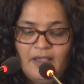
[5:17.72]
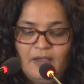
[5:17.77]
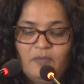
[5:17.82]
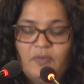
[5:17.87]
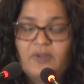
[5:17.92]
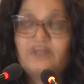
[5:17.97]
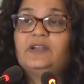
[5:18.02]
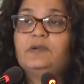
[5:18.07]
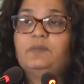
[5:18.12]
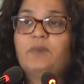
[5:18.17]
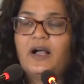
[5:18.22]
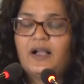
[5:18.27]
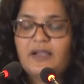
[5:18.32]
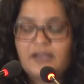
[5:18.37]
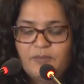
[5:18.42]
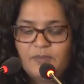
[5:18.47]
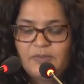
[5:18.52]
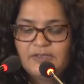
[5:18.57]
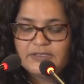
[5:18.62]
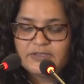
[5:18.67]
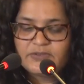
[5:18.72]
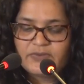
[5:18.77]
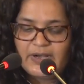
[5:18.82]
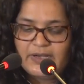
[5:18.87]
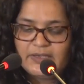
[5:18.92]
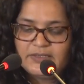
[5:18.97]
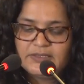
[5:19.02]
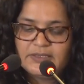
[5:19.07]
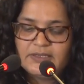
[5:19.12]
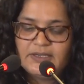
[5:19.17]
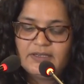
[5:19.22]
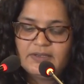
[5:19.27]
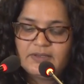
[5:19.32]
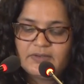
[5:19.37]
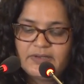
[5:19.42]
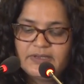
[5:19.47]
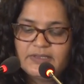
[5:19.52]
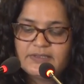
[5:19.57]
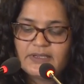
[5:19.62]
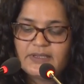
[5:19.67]
With remarkable strides in
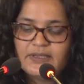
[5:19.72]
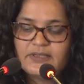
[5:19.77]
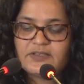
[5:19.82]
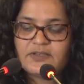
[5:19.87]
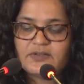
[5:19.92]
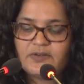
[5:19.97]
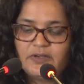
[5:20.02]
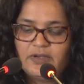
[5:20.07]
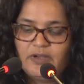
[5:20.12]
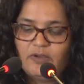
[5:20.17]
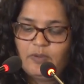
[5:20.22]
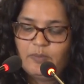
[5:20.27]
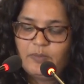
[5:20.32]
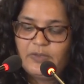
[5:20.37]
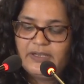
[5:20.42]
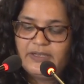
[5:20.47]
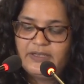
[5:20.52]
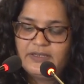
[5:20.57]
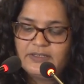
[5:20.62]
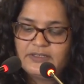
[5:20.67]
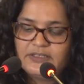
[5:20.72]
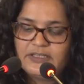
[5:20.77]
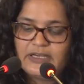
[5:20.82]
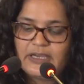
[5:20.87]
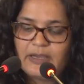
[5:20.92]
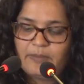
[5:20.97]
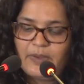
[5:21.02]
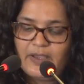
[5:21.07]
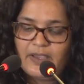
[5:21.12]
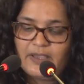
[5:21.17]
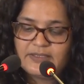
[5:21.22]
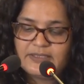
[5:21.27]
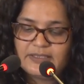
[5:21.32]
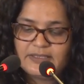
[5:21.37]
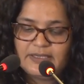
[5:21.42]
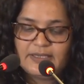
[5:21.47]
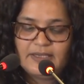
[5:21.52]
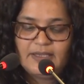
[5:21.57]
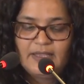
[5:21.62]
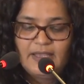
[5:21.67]
increasing its renewable energy
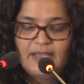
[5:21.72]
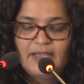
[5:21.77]
capacity,